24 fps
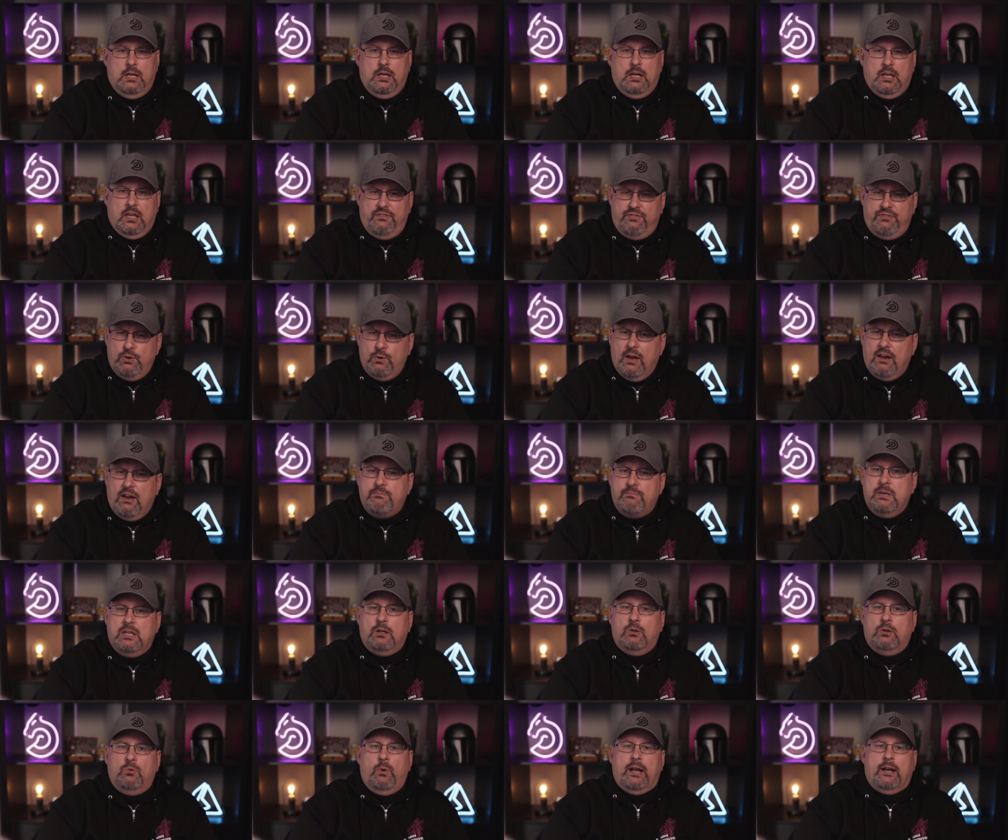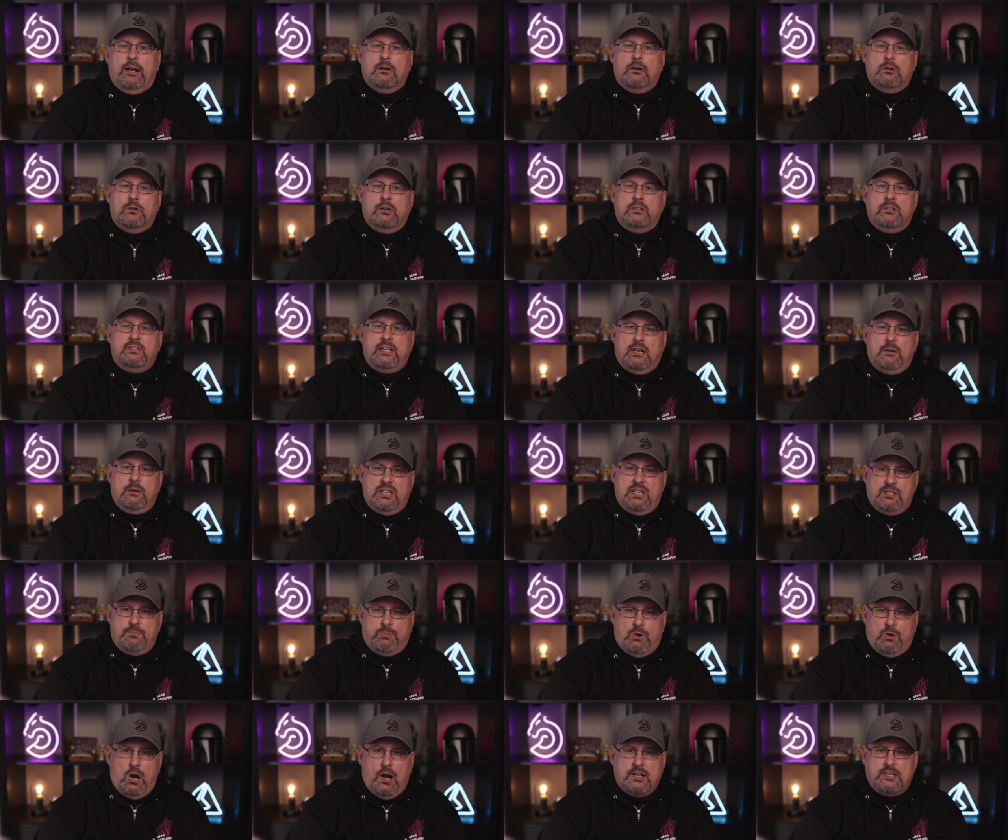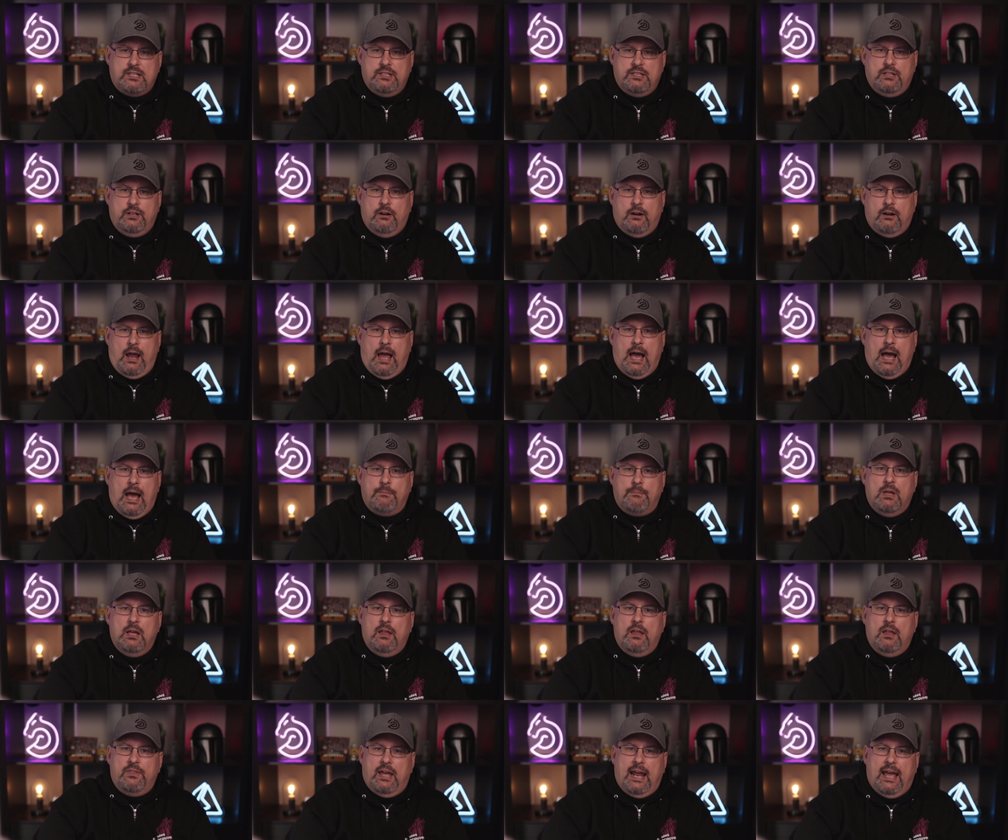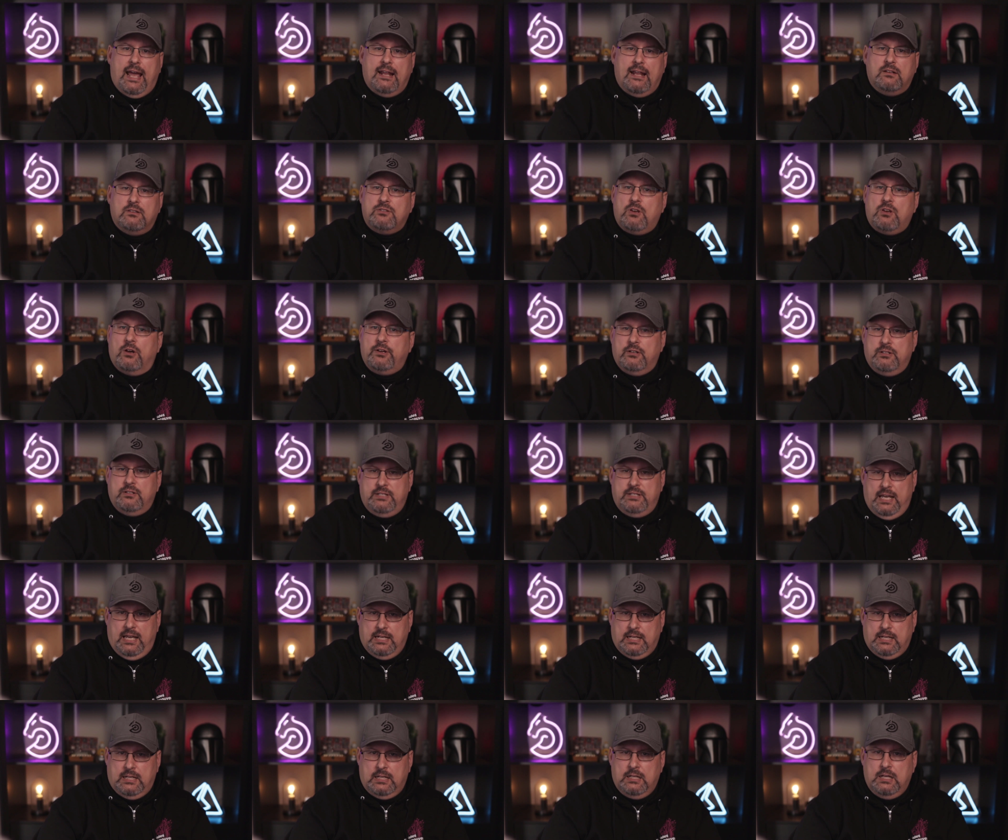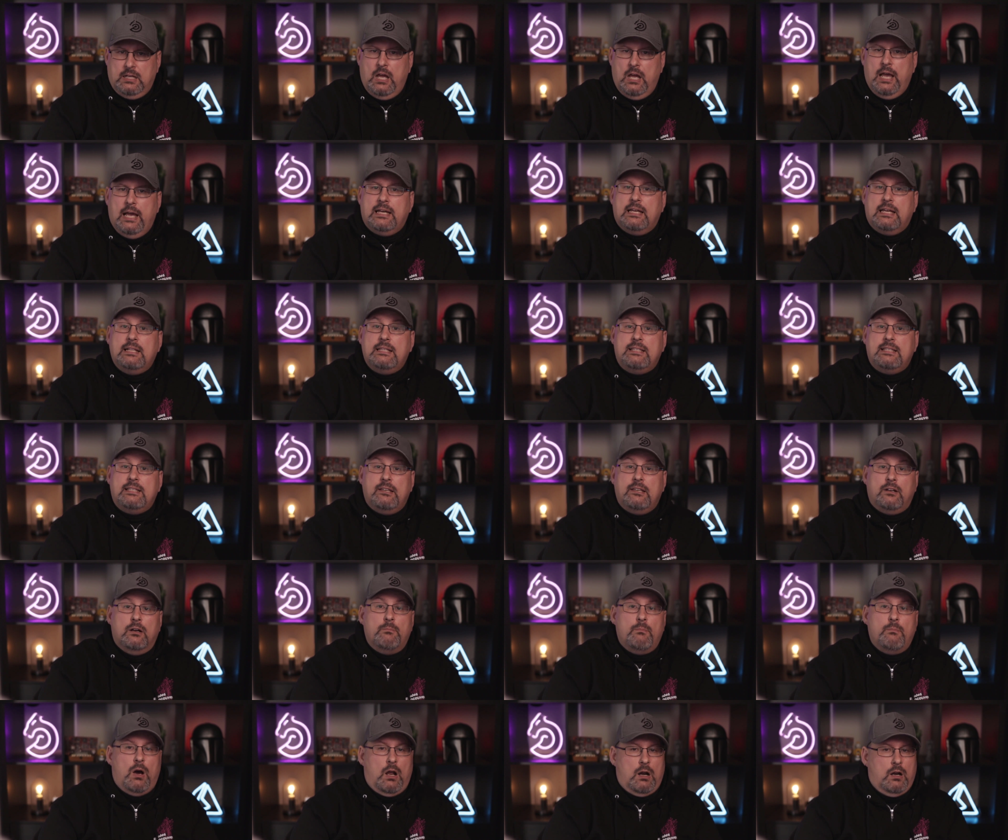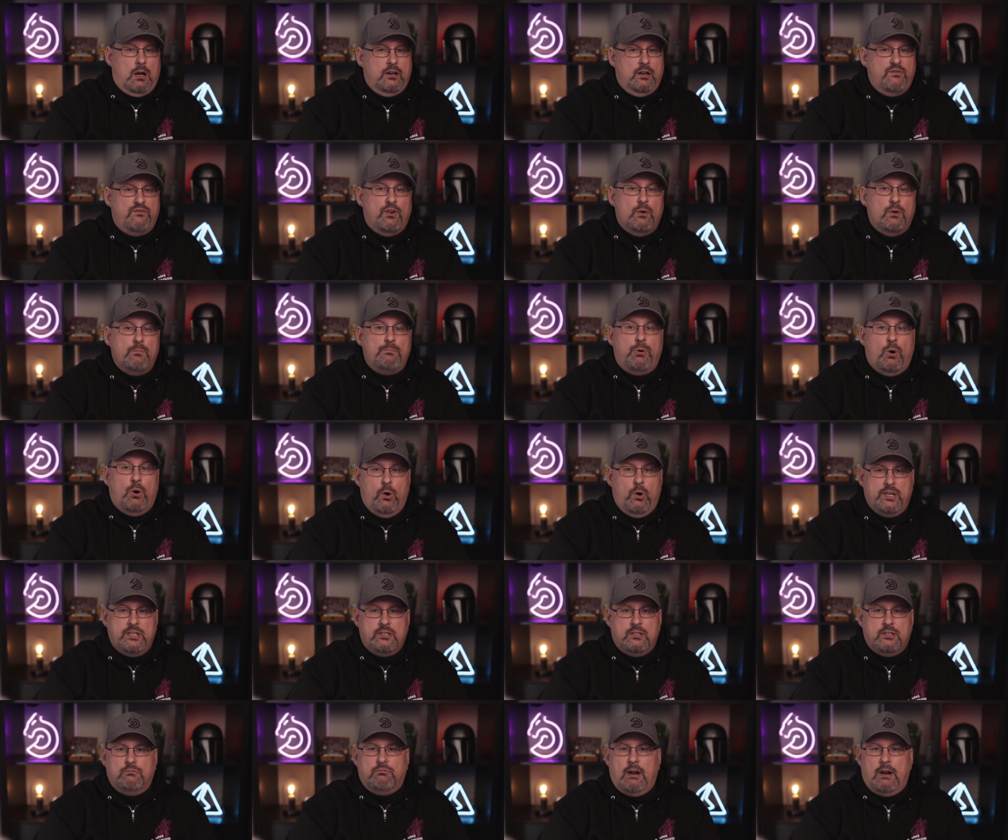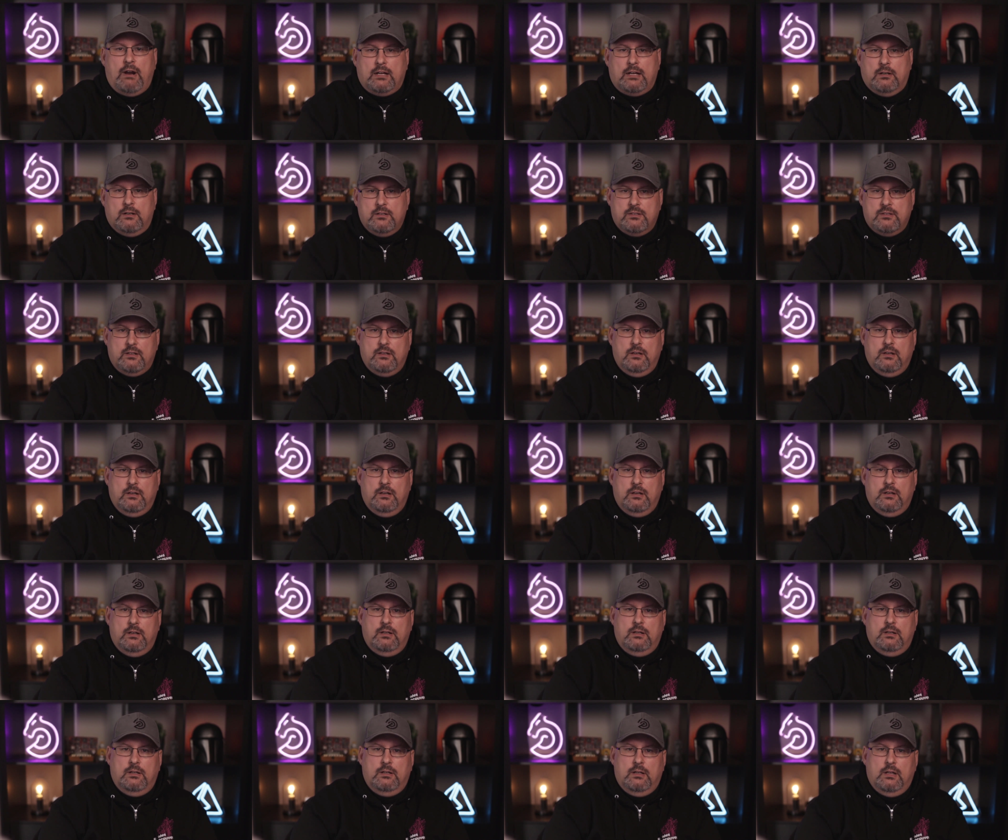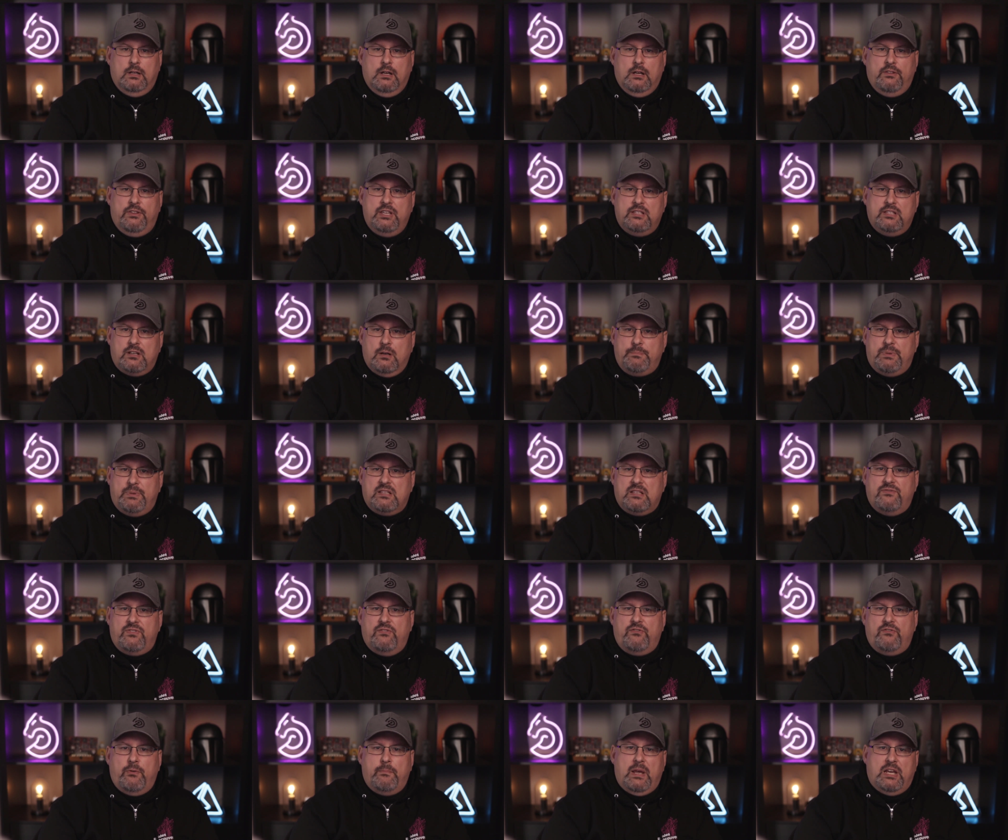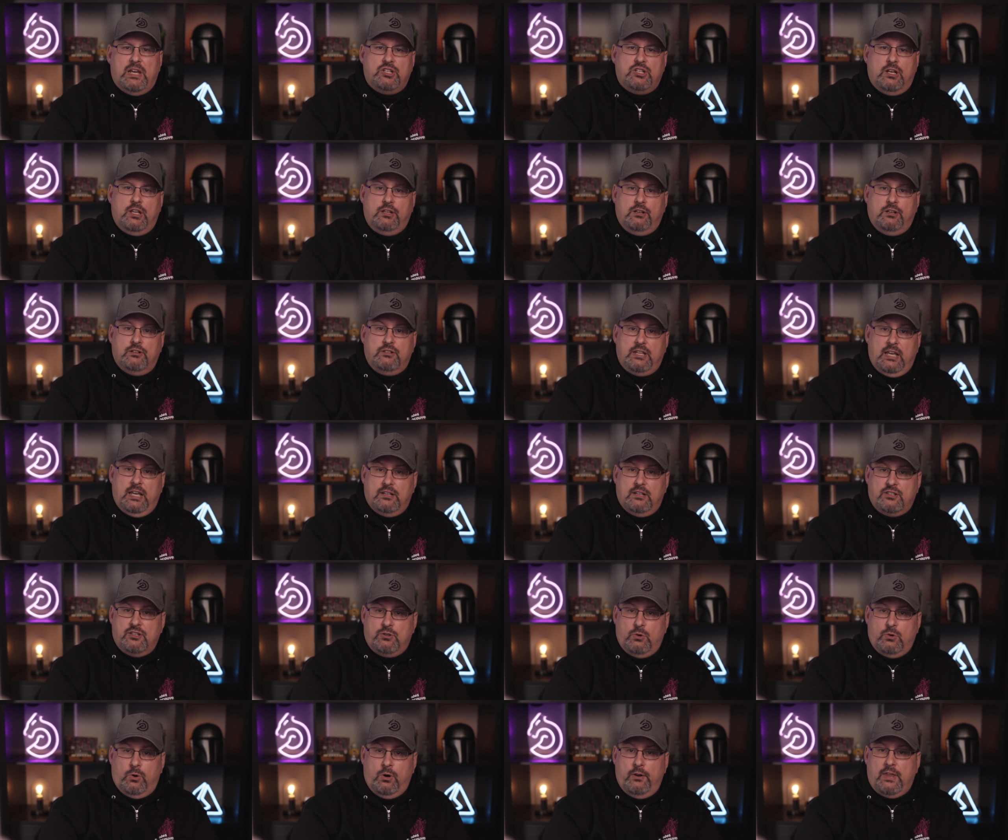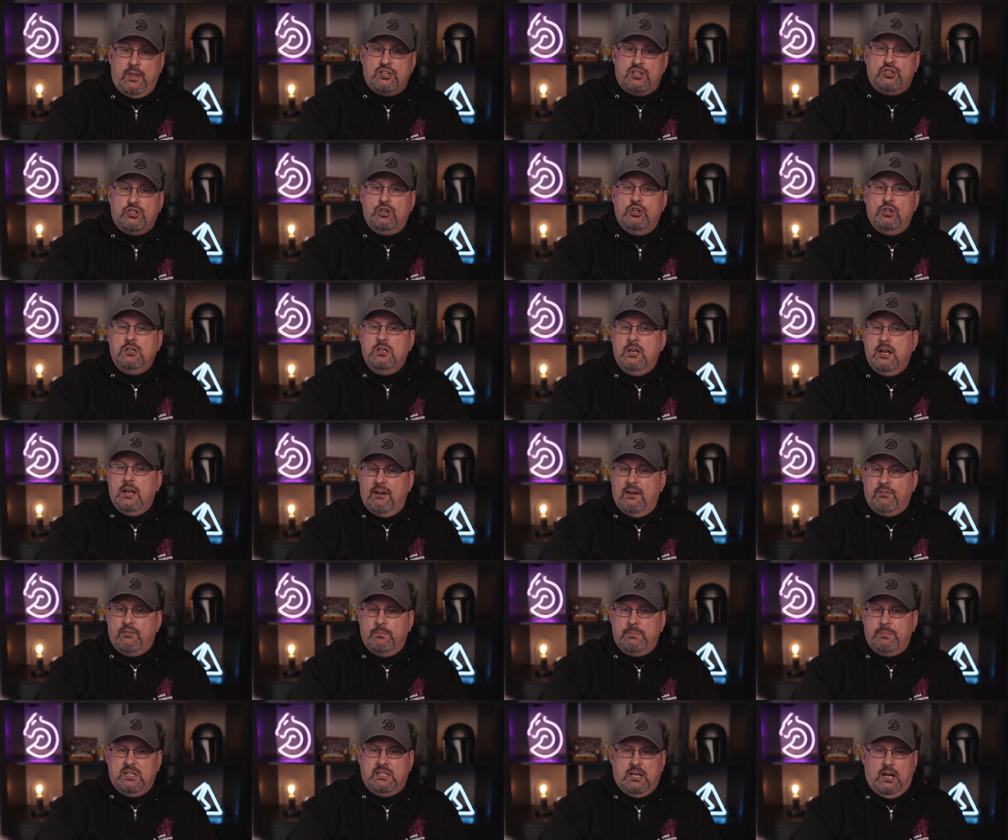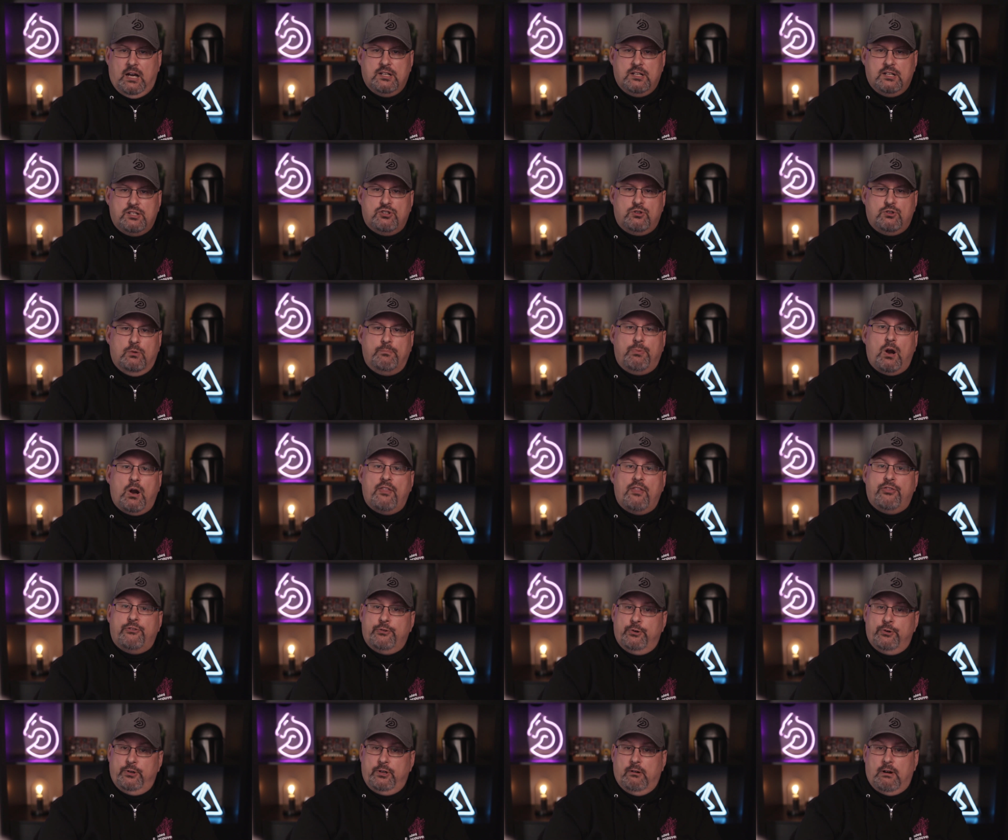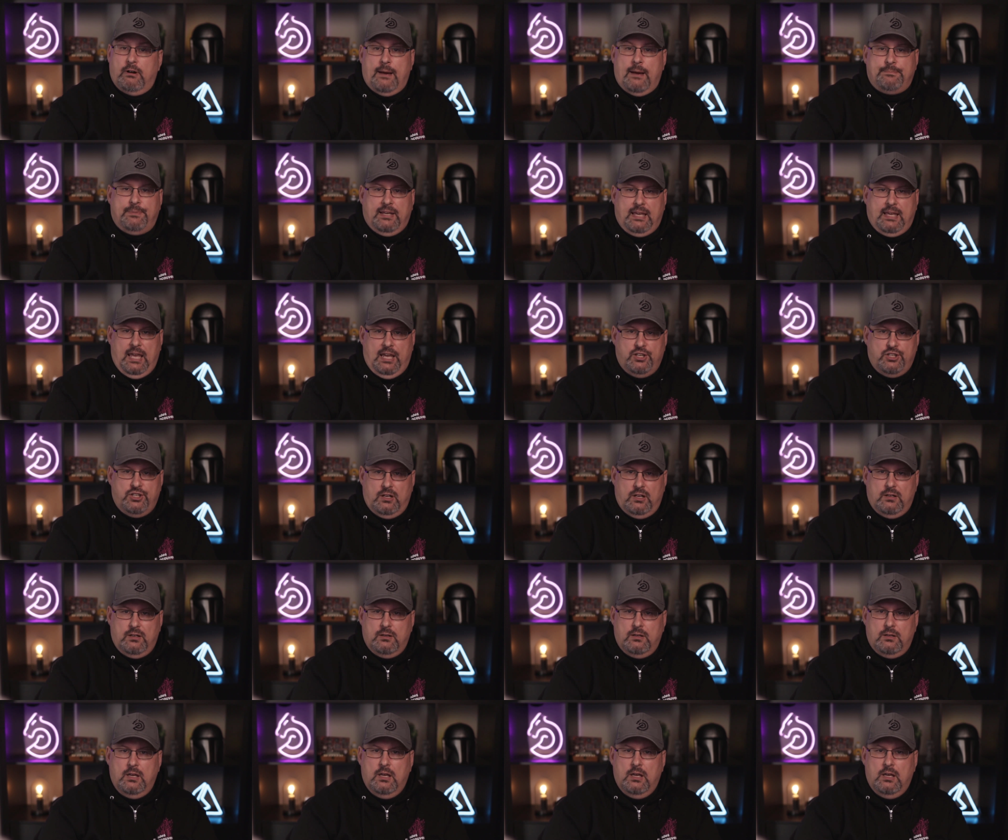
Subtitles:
If you have middleware or database proxies in your app that handles all your data, consider monitoring for poisoned records. These are bits of information in your data store that should never be touched or brought through your application.